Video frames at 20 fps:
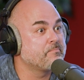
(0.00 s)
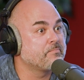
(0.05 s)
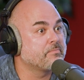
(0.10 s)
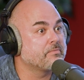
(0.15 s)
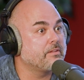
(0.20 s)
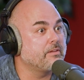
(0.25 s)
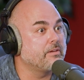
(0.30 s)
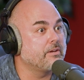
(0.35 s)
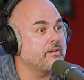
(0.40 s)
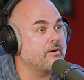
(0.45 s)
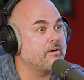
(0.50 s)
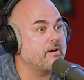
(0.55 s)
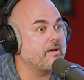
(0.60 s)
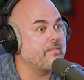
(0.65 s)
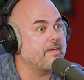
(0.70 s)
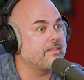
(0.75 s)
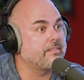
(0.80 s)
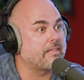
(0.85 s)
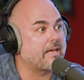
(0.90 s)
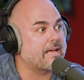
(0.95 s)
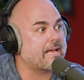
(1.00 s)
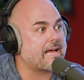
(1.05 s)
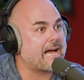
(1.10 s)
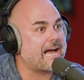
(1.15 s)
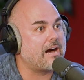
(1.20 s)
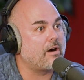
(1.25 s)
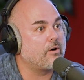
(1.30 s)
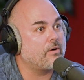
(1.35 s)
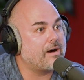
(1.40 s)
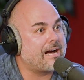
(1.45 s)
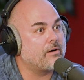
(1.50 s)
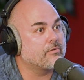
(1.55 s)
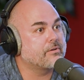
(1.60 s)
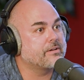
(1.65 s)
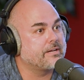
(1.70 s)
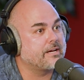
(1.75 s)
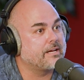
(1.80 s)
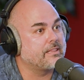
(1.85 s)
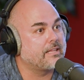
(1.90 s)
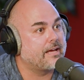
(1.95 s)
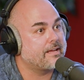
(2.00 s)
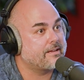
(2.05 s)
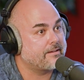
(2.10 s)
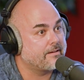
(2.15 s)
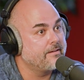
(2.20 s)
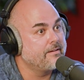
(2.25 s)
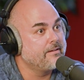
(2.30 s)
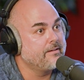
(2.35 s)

Yeah. You know, and then like how how can I like